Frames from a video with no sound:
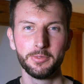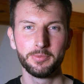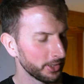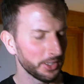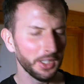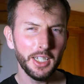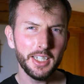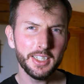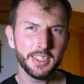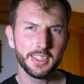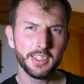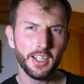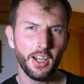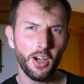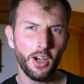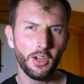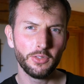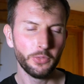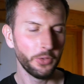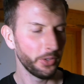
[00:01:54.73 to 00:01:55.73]
So let's
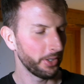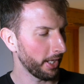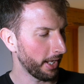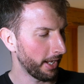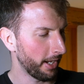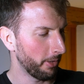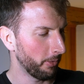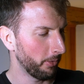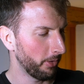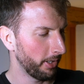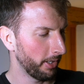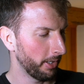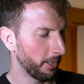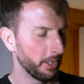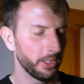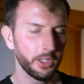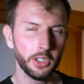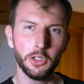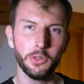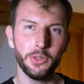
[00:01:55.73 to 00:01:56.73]
start off with
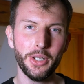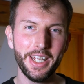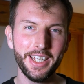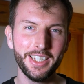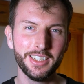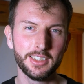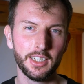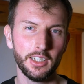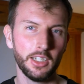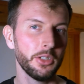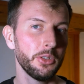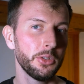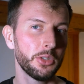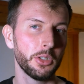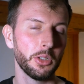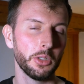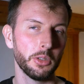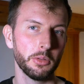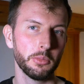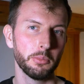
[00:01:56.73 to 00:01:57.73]
our unique
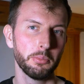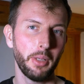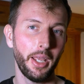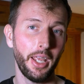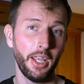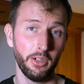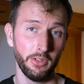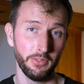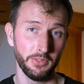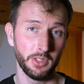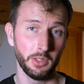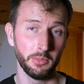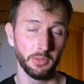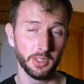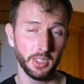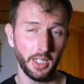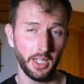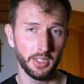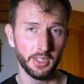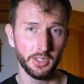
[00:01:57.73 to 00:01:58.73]
solution pair of
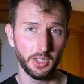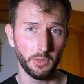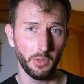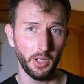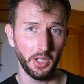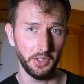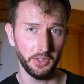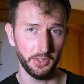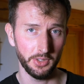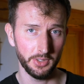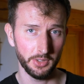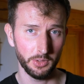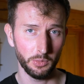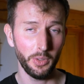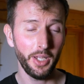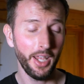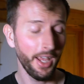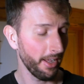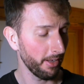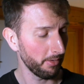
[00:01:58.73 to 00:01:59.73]
simultaneous equations.
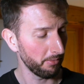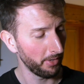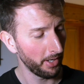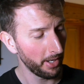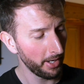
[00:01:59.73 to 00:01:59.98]
We have